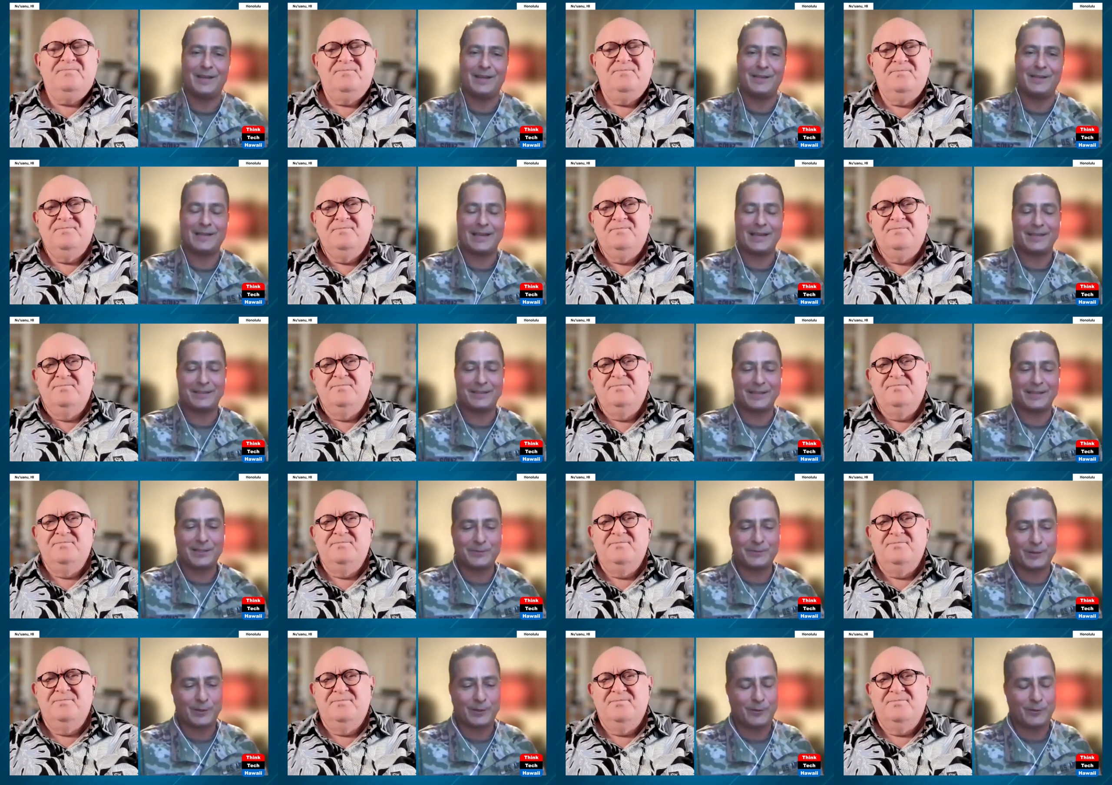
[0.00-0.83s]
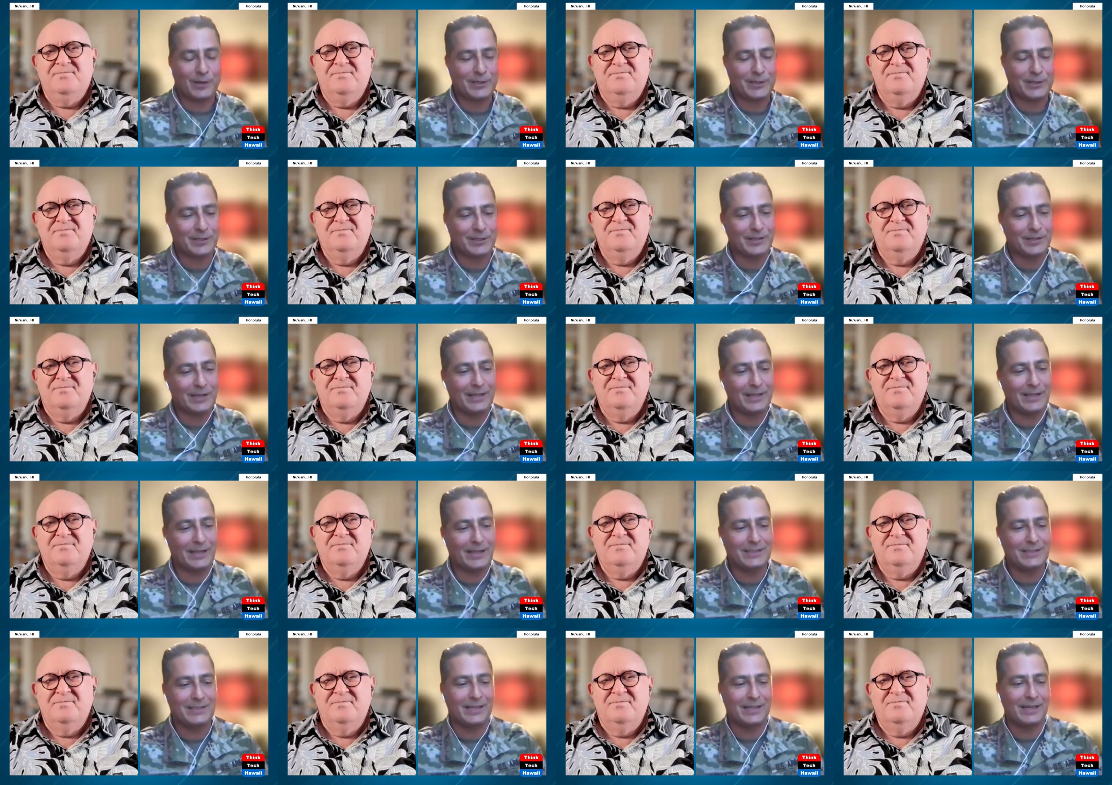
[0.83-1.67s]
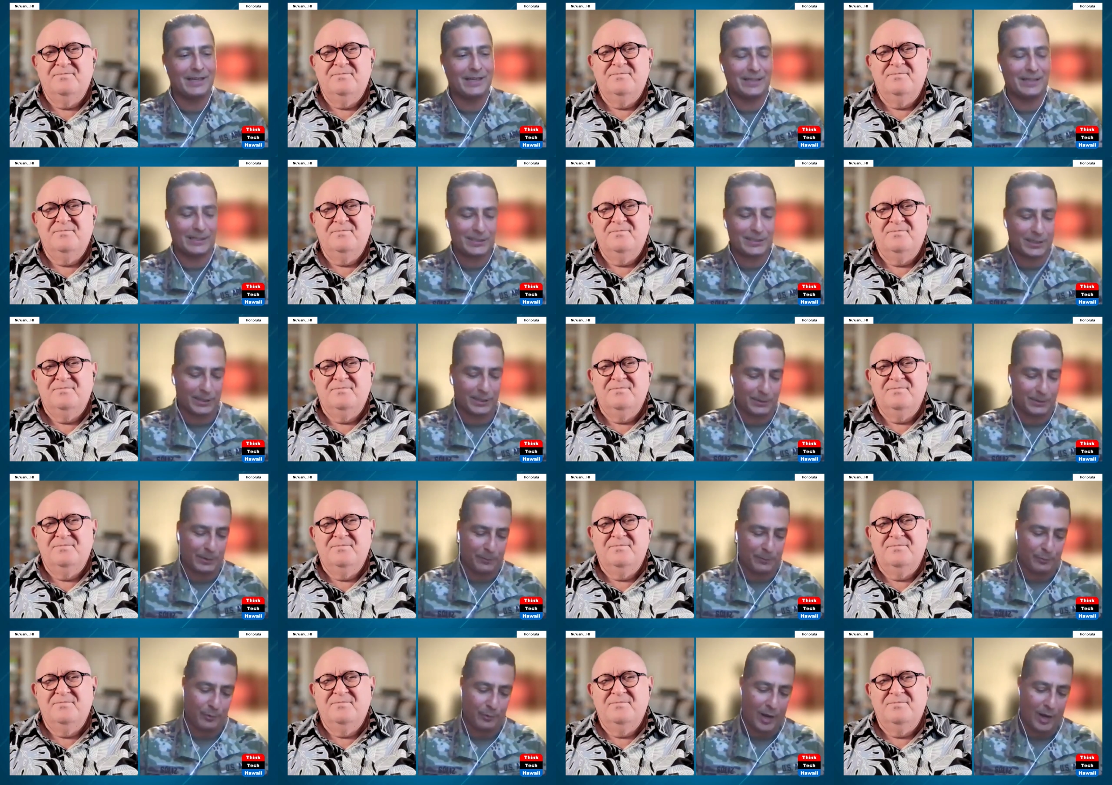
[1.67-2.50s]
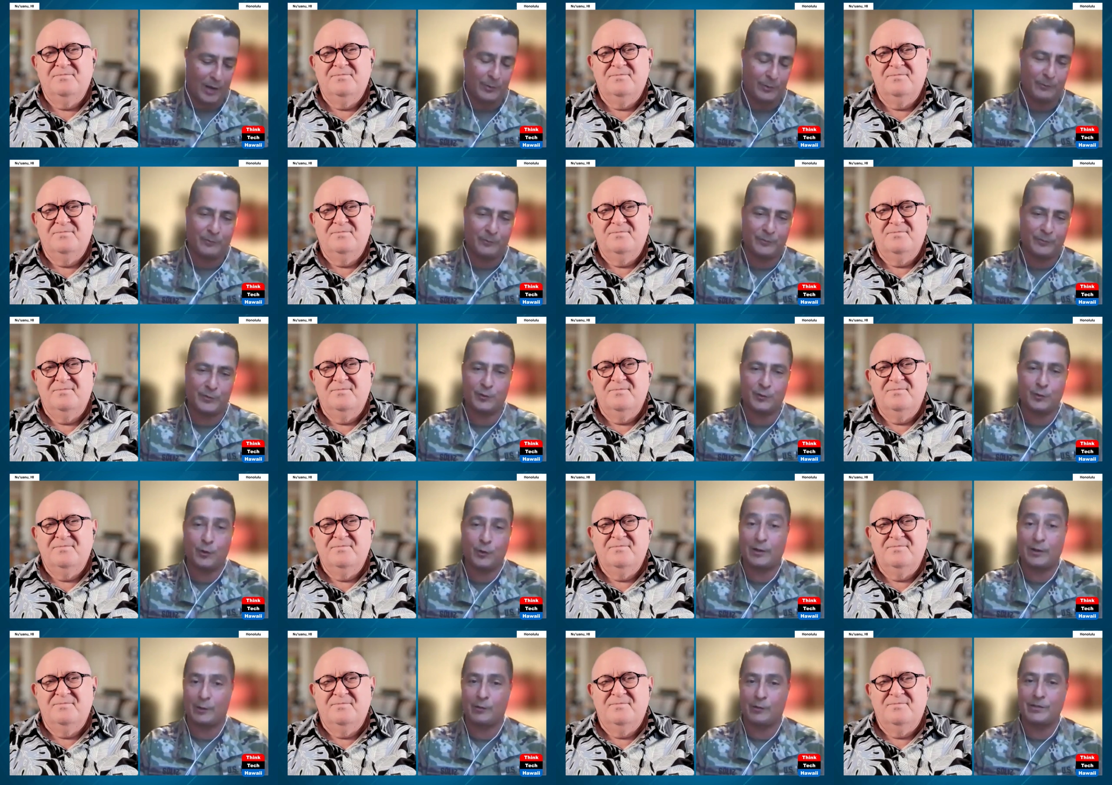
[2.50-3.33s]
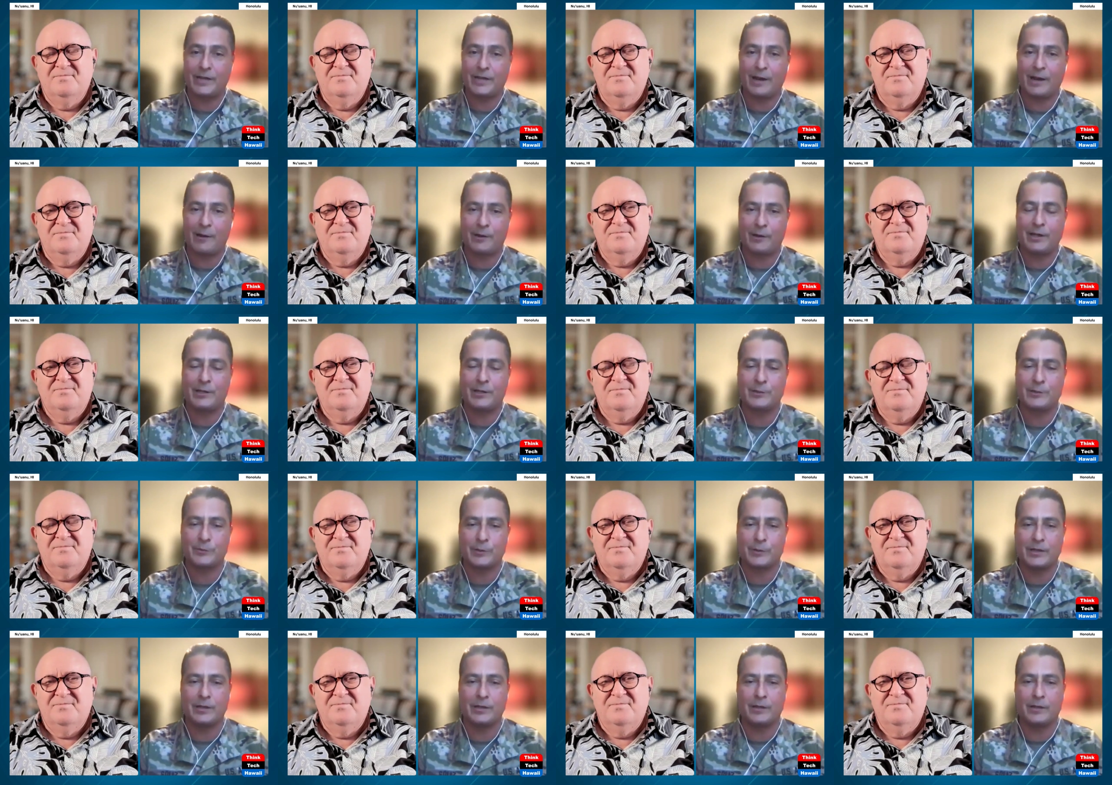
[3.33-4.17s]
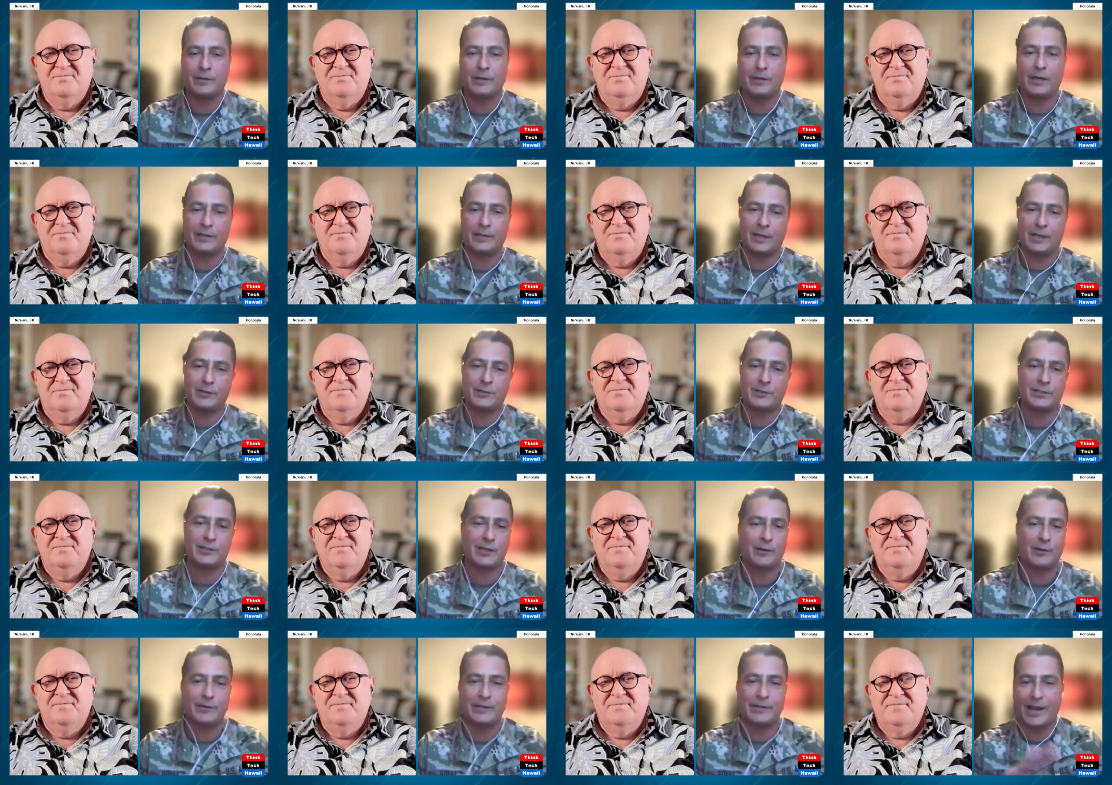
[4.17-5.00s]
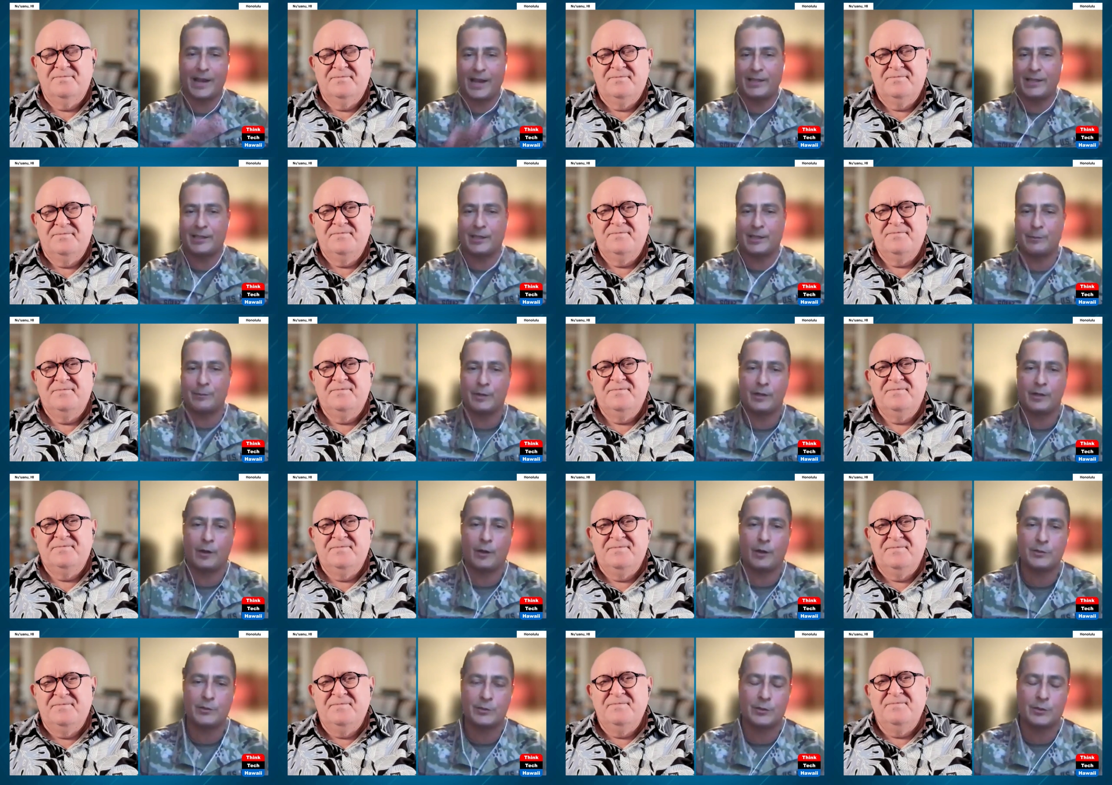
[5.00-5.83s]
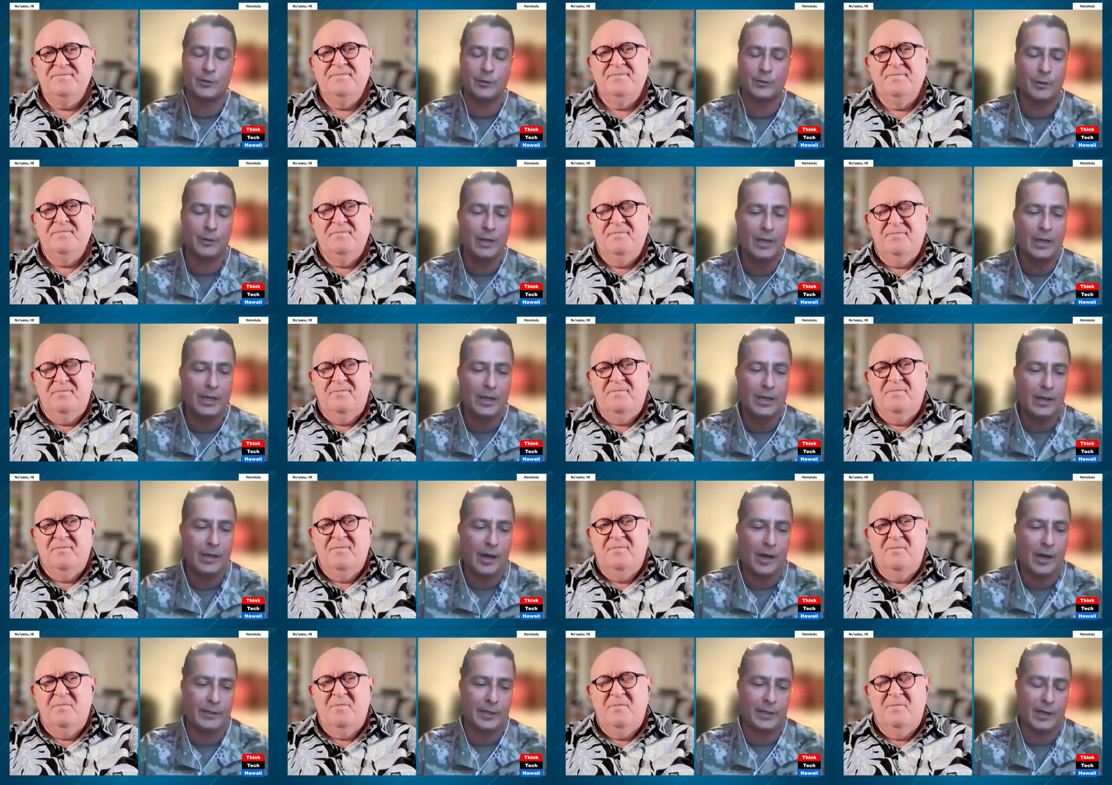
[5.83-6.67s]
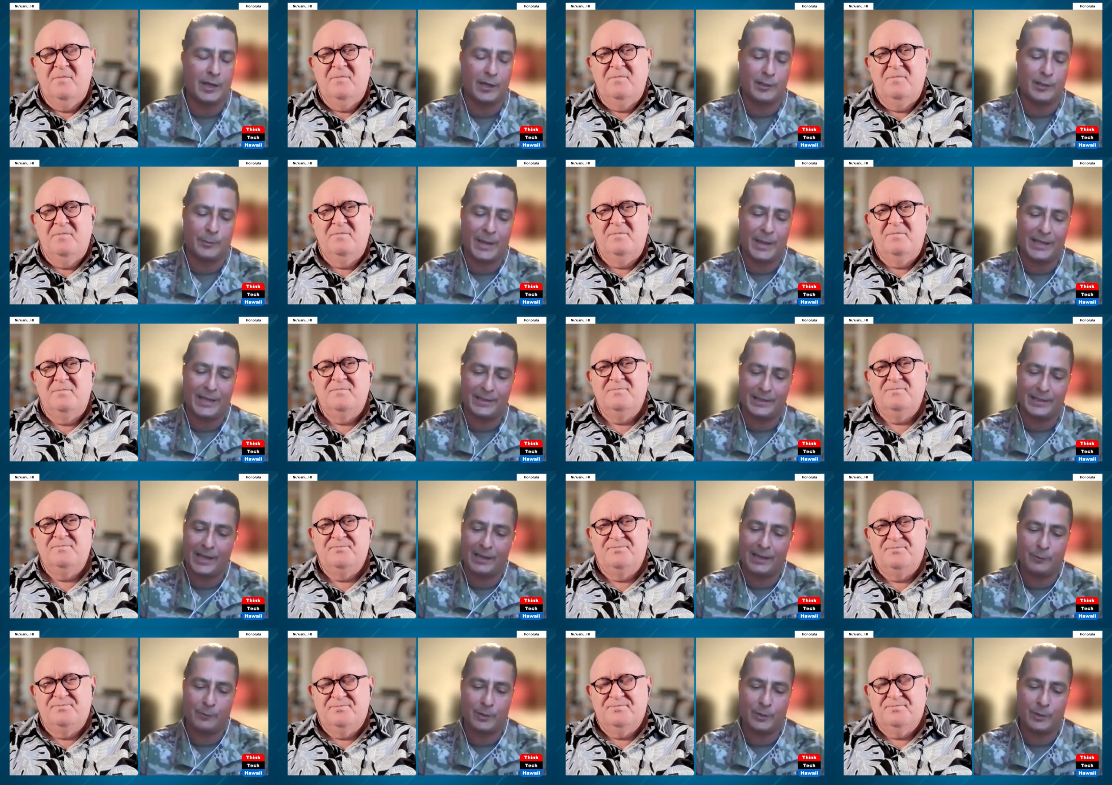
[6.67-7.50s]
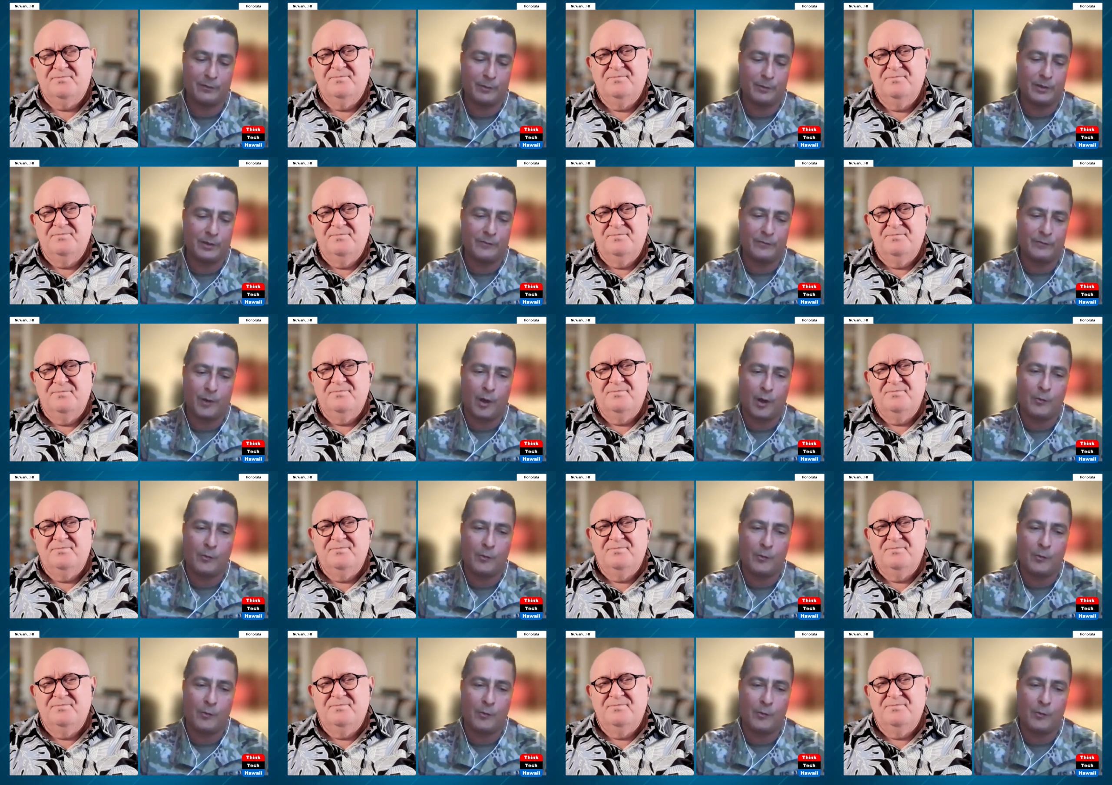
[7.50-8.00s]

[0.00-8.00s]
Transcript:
Speaker 1: Yeah, thanks for the question. Yeah, that's a problem throughout our entire country. You know, not just here on the island, but also on the mainland. We've